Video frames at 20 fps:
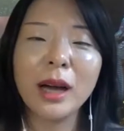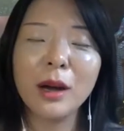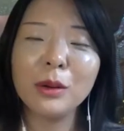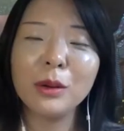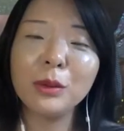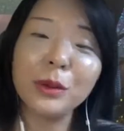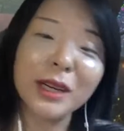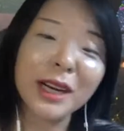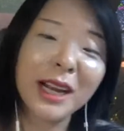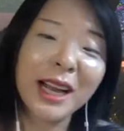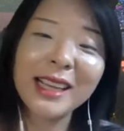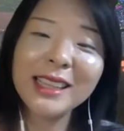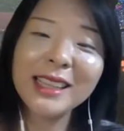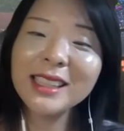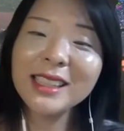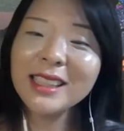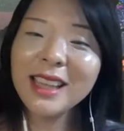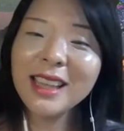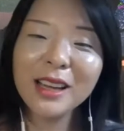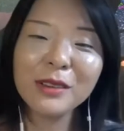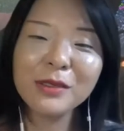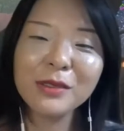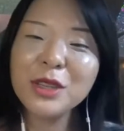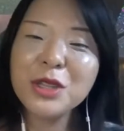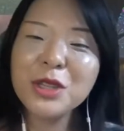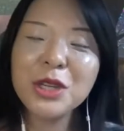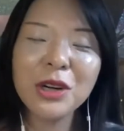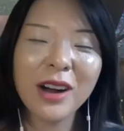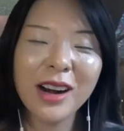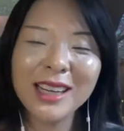we're kind of like
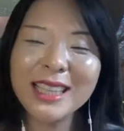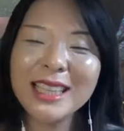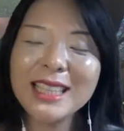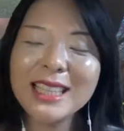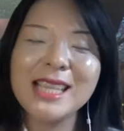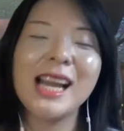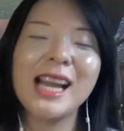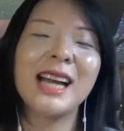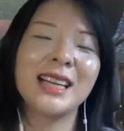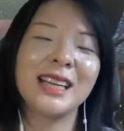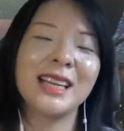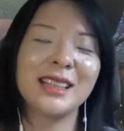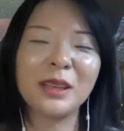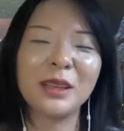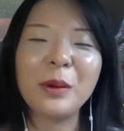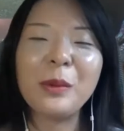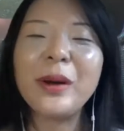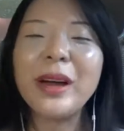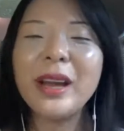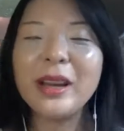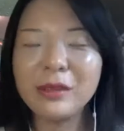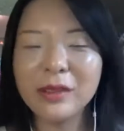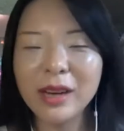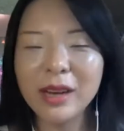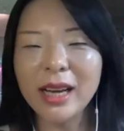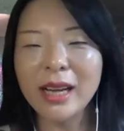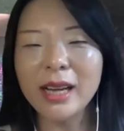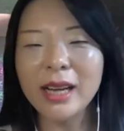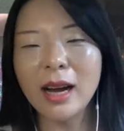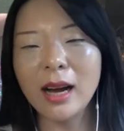virtual architect in a way,
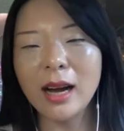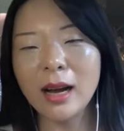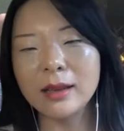right?